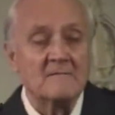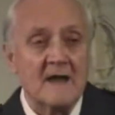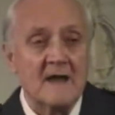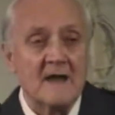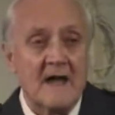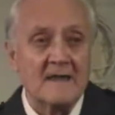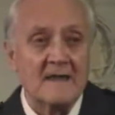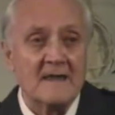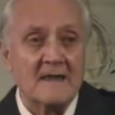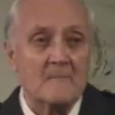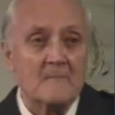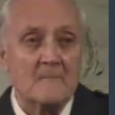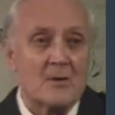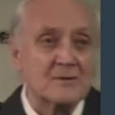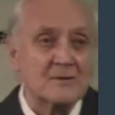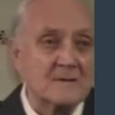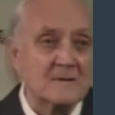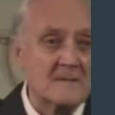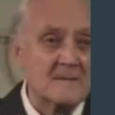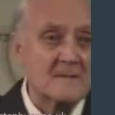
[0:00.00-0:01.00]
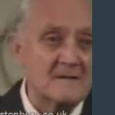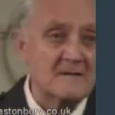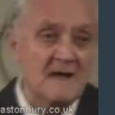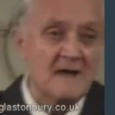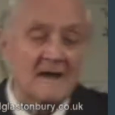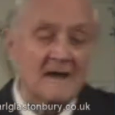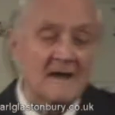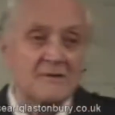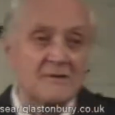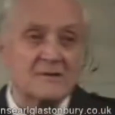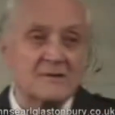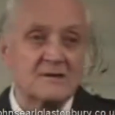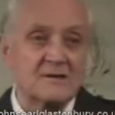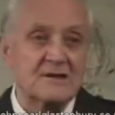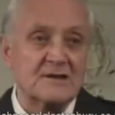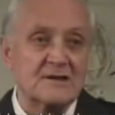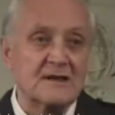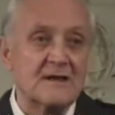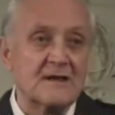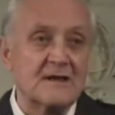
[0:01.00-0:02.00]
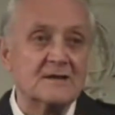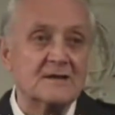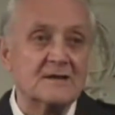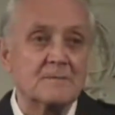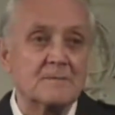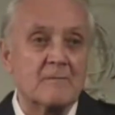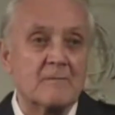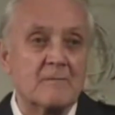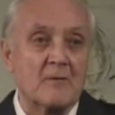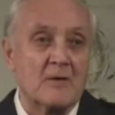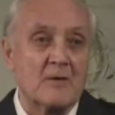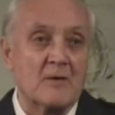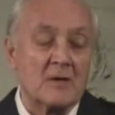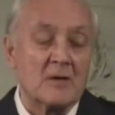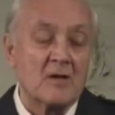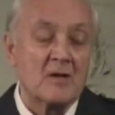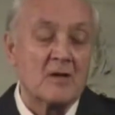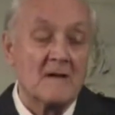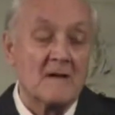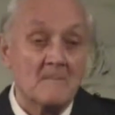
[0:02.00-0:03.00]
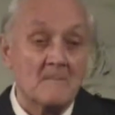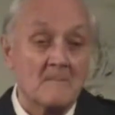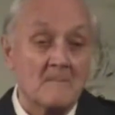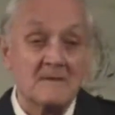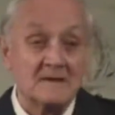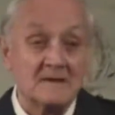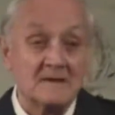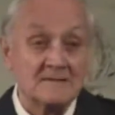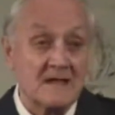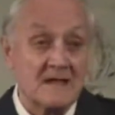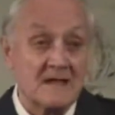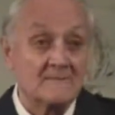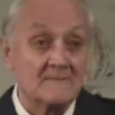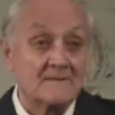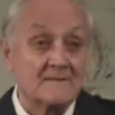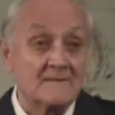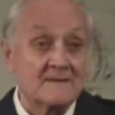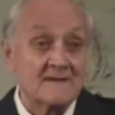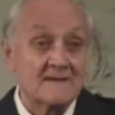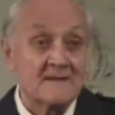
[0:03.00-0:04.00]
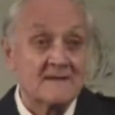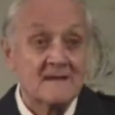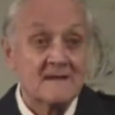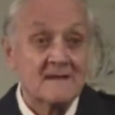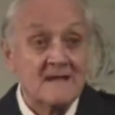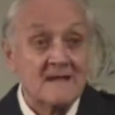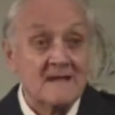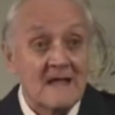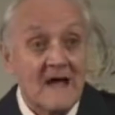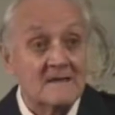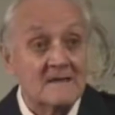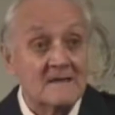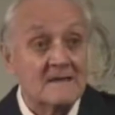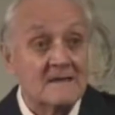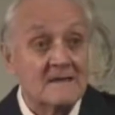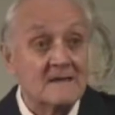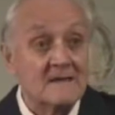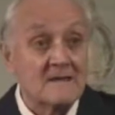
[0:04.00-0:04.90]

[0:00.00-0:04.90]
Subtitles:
The one I ran at Mortimer ran 30 years before the government discovered it,